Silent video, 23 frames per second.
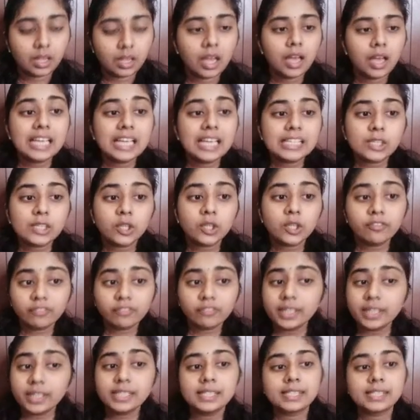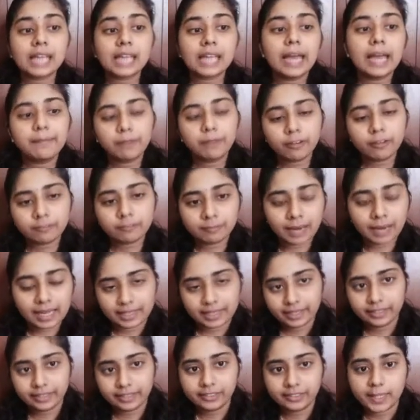so the first type of market
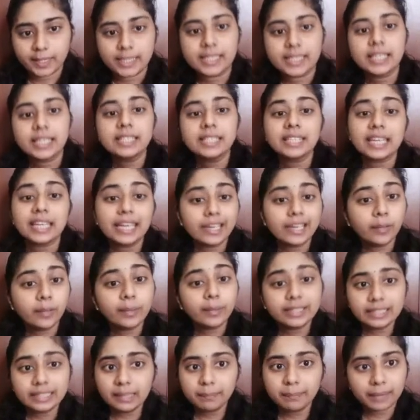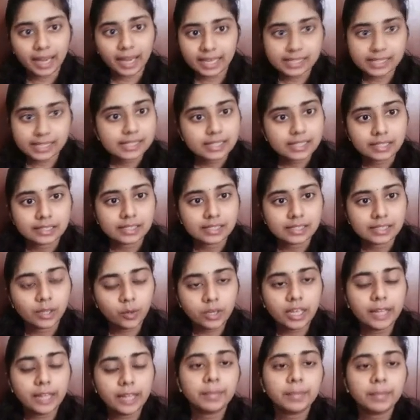risk is equity price risk. Okay,
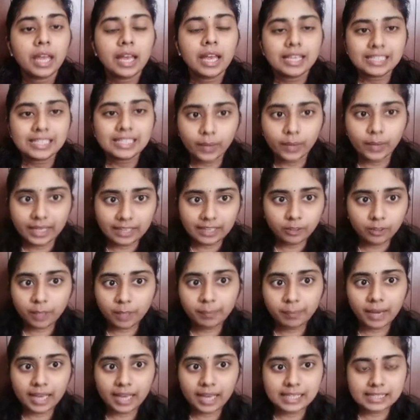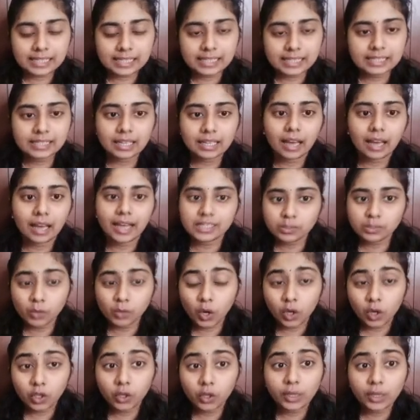so equity price risk, as we all
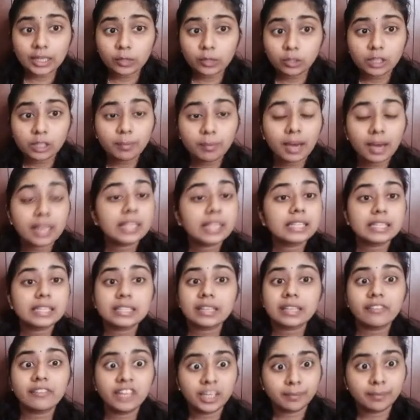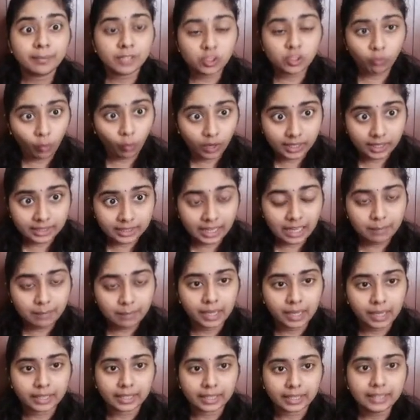know, equity market is a very much volatile
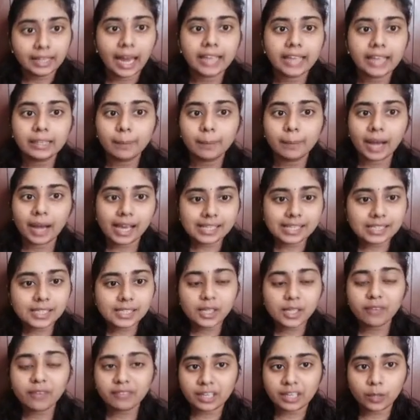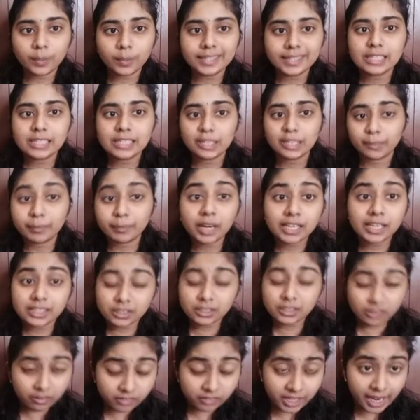market, and the prices of equities or prices
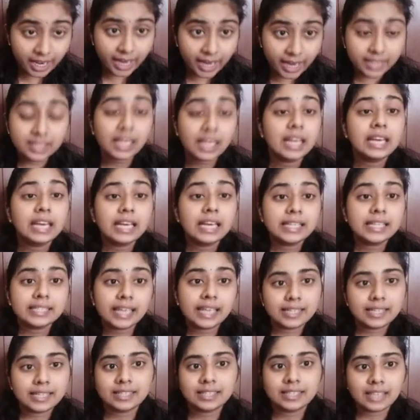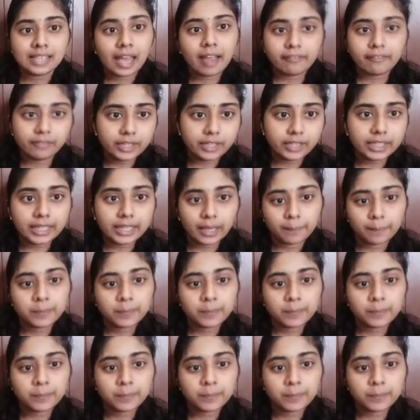of shares changes every day.